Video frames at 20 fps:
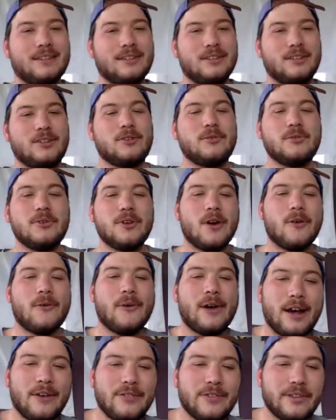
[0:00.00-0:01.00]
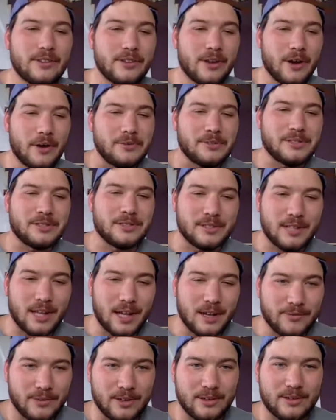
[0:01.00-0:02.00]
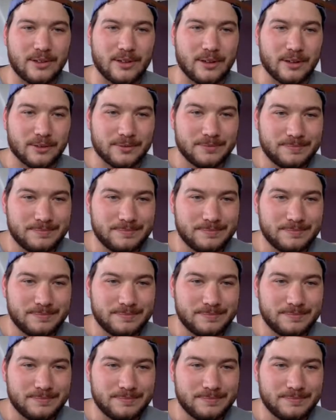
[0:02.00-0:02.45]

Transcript: You know how this coaching staff is, though.